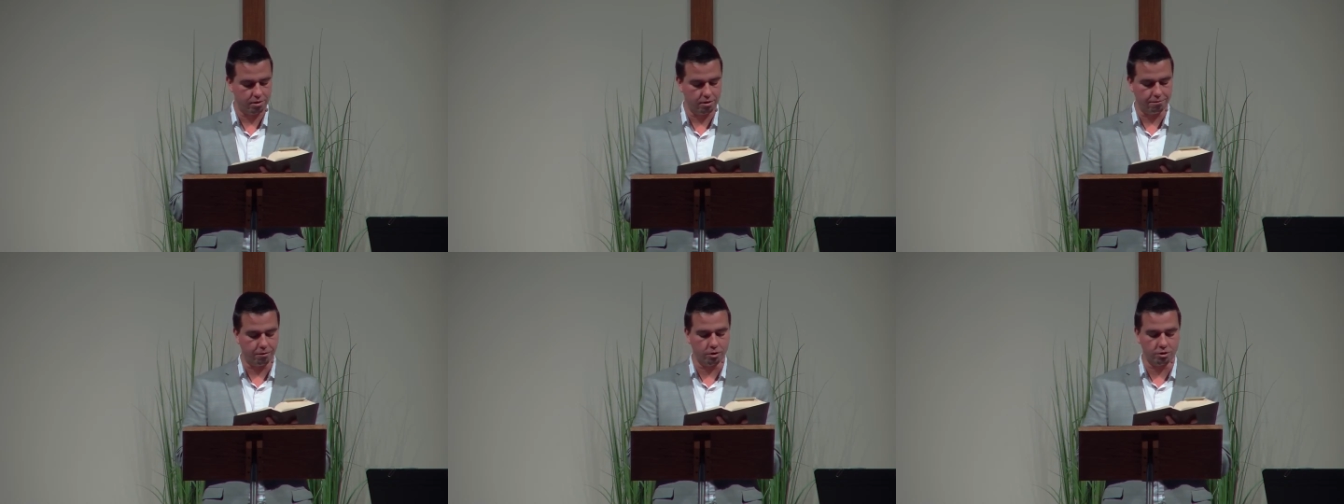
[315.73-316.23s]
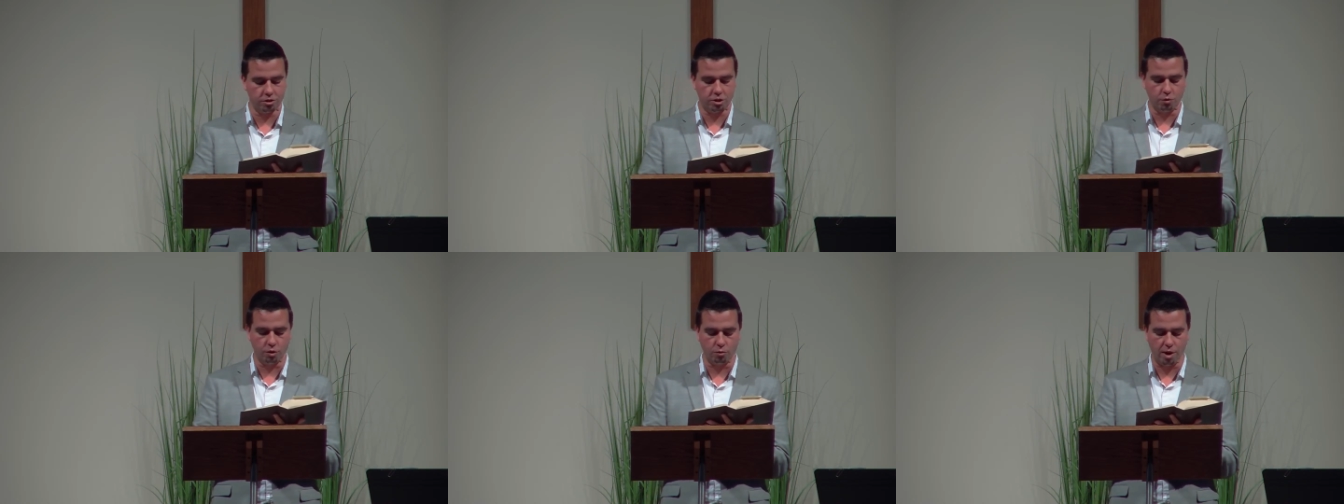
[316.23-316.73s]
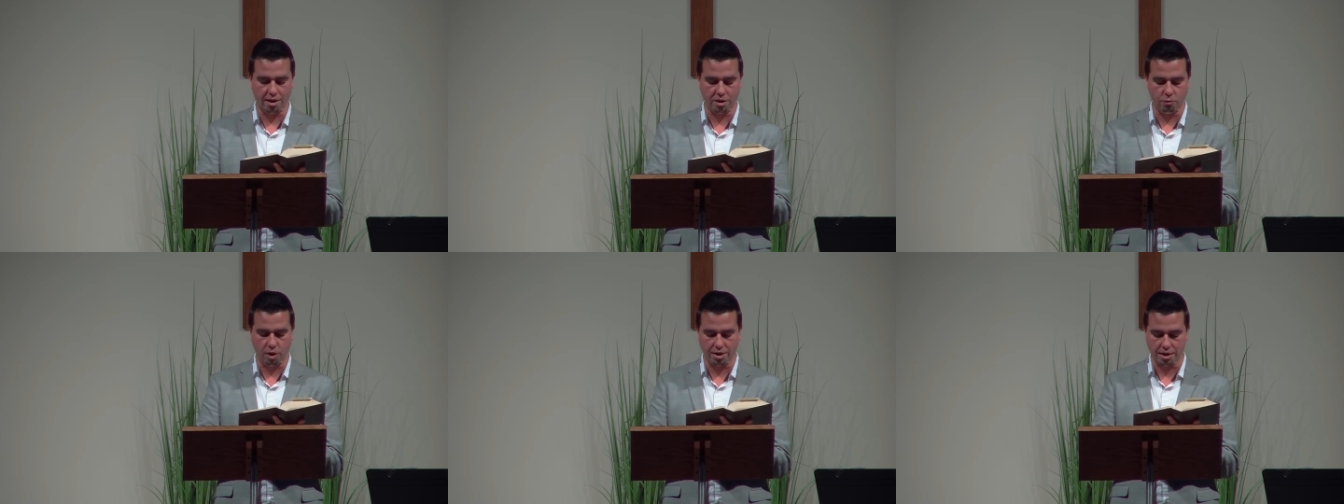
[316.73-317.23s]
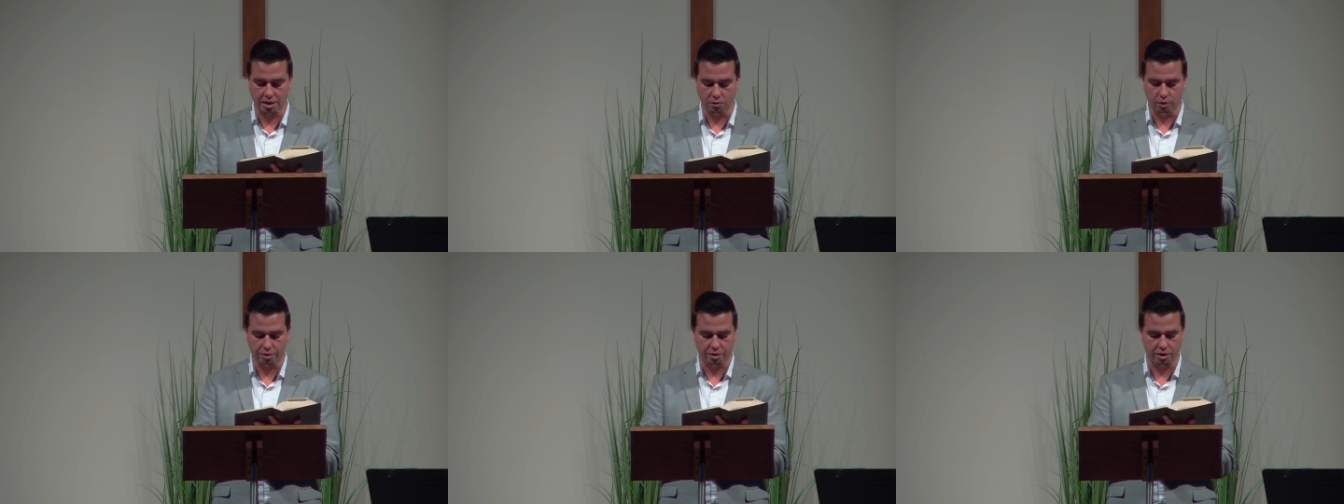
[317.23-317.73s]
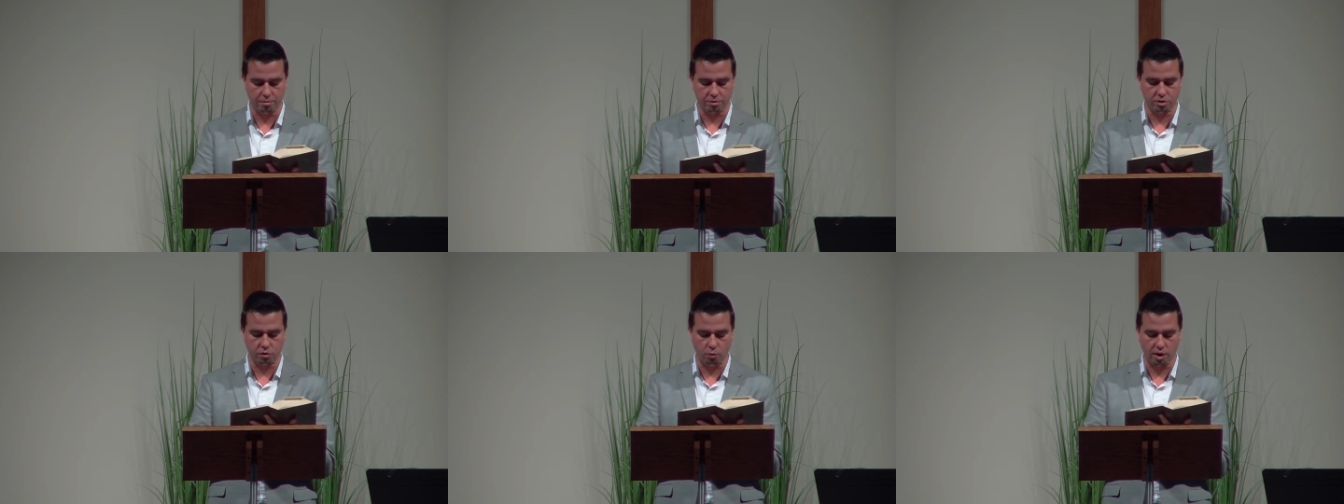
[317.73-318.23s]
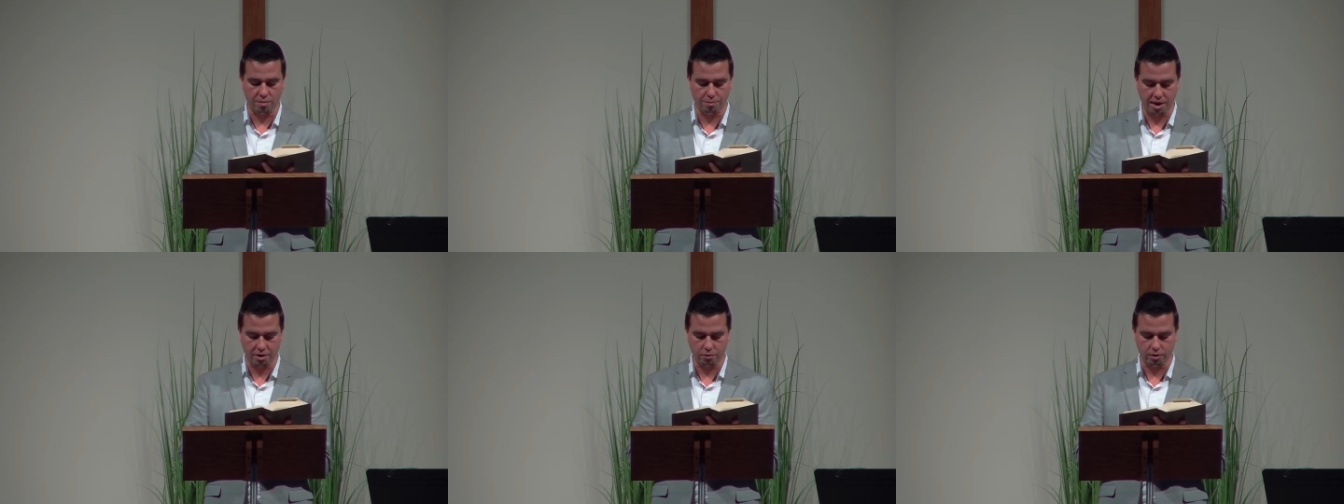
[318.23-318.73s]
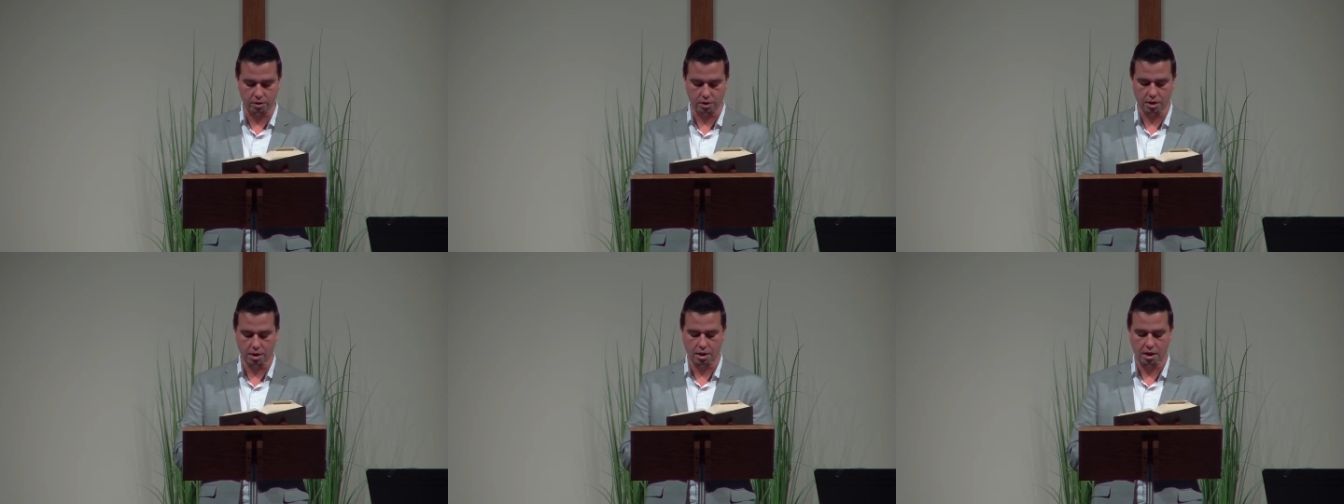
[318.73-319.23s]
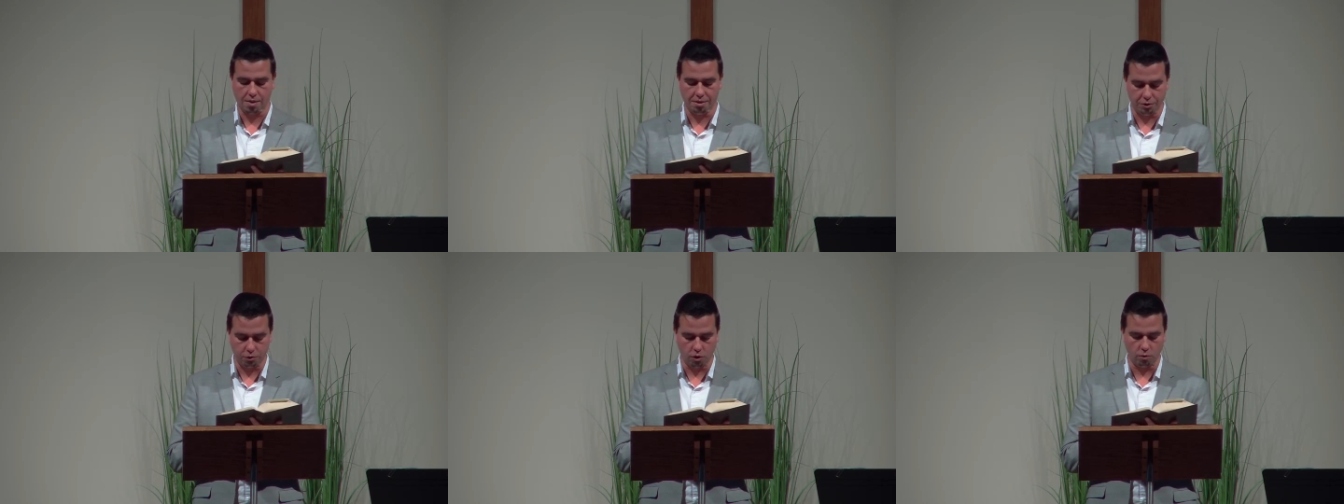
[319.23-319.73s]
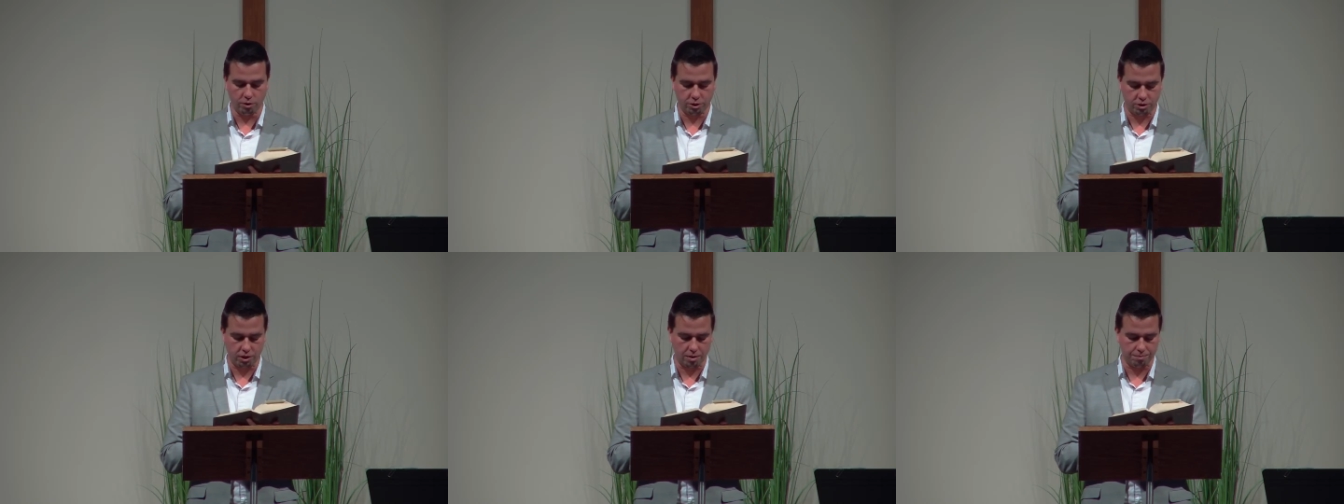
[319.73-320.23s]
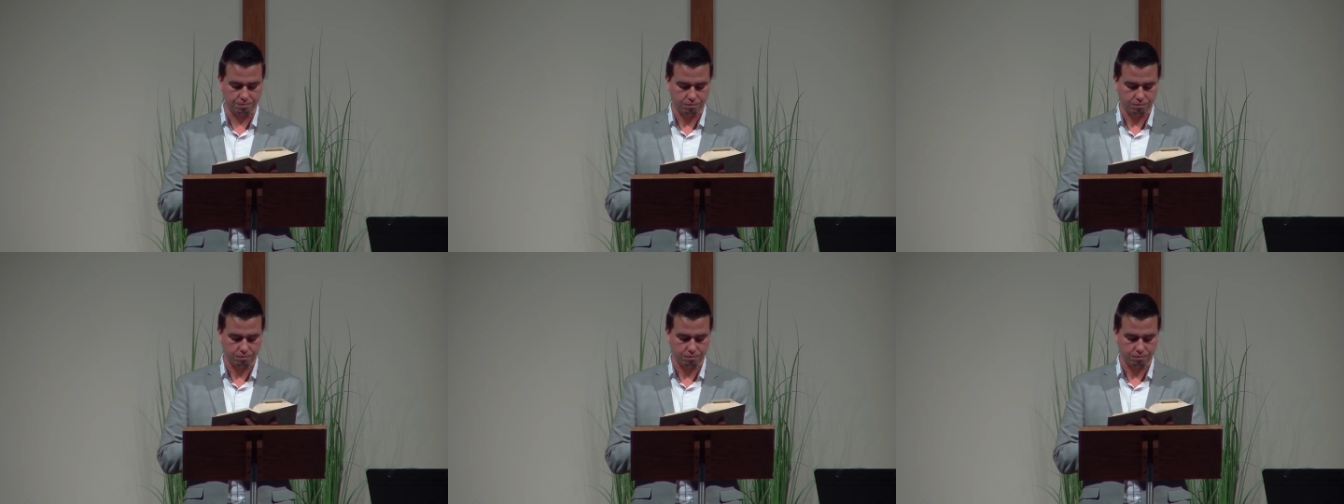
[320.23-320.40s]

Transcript: The virgins who were ready went in with him to the wedding banquet, and the door was shut.